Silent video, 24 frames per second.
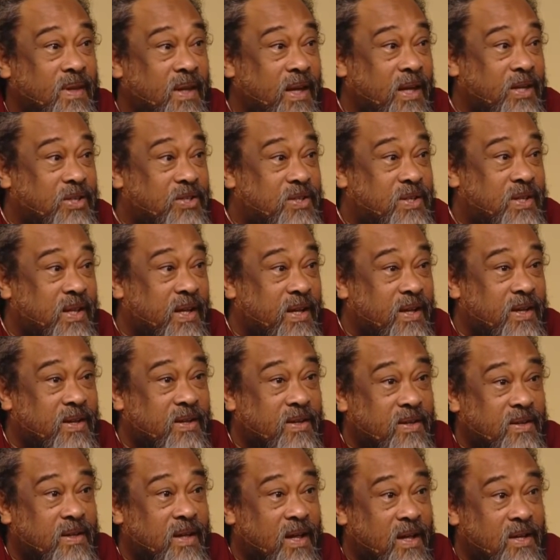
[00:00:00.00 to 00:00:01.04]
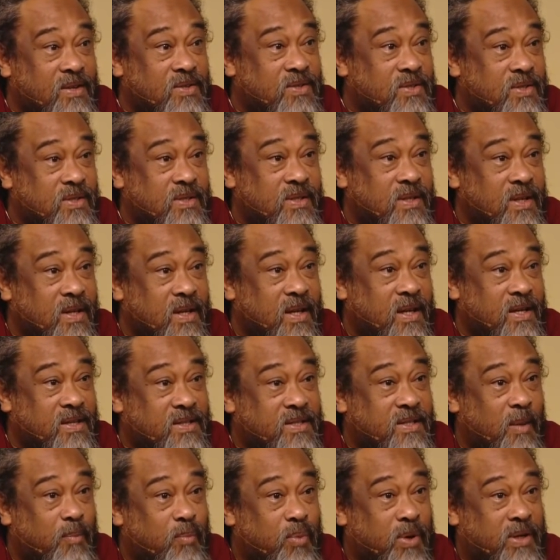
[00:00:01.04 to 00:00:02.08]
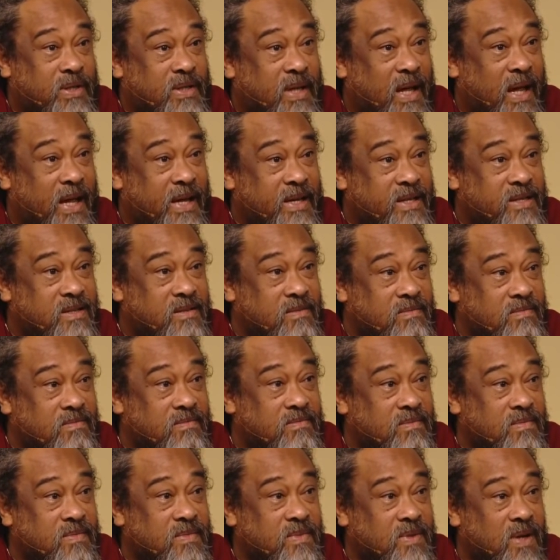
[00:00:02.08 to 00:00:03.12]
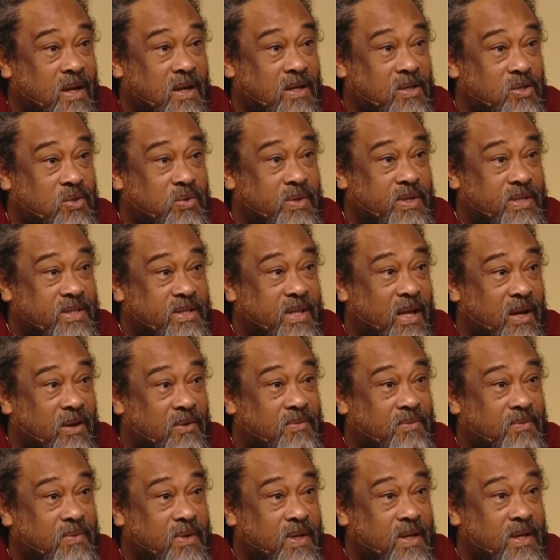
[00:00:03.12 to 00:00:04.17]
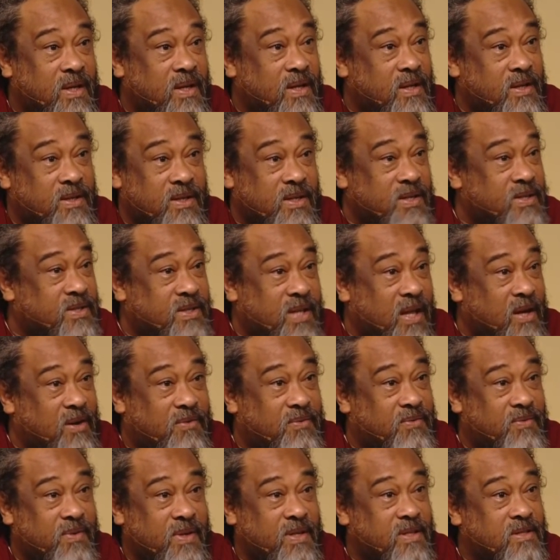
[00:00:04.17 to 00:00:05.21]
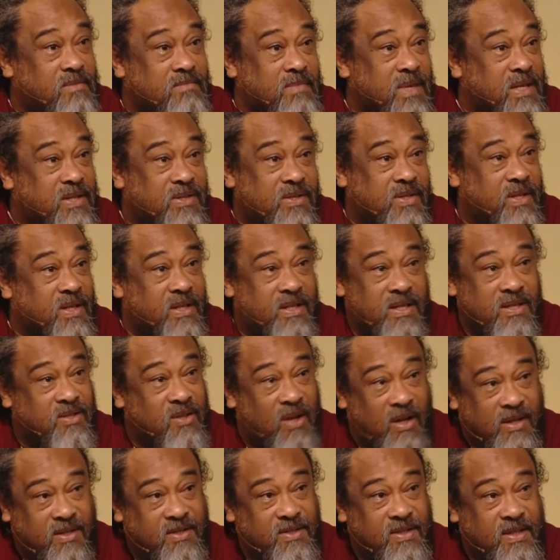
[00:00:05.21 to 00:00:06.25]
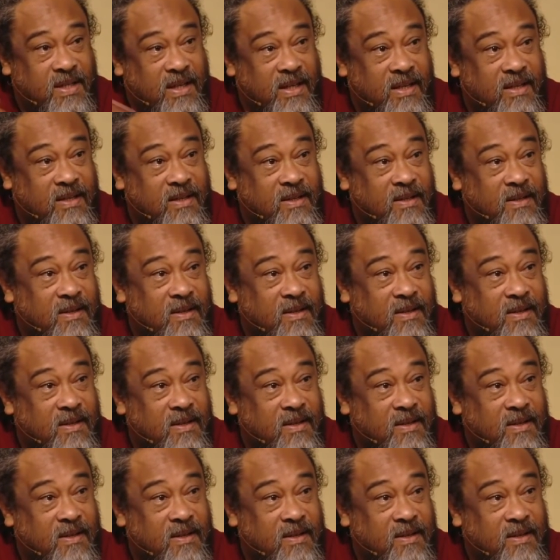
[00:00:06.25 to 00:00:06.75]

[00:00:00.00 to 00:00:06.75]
each thing as a separate item unto itself, the self is missed. It is not seen,